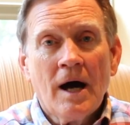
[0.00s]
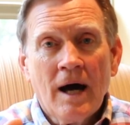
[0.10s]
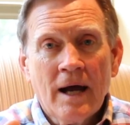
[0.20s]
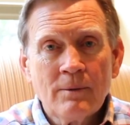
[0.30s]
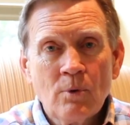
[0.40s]

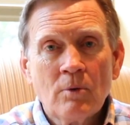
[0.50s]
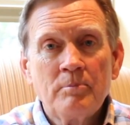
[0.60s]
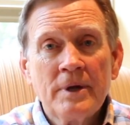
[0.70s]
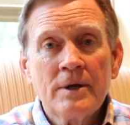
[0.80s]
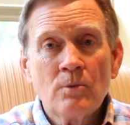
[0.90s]
I will
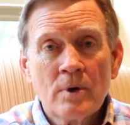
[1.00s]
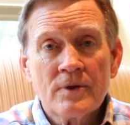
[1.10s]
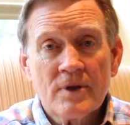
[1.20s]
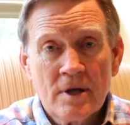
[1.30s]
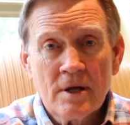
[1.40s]
be
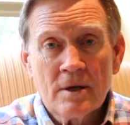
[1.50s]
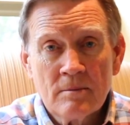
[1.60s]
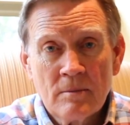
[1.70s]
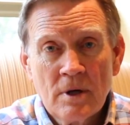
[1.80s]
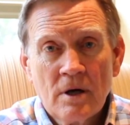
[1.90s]
with Him
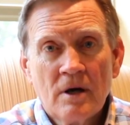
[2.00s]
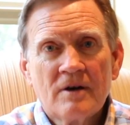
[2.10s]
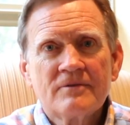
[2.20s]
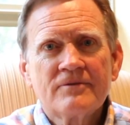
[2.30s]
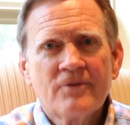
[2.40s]

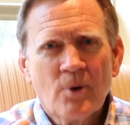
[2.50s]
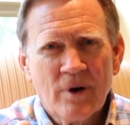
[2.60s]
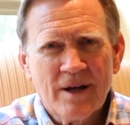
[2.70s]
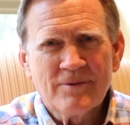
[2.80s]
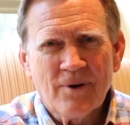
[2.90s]

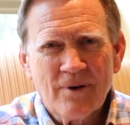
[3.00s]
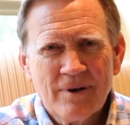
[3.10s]
forever.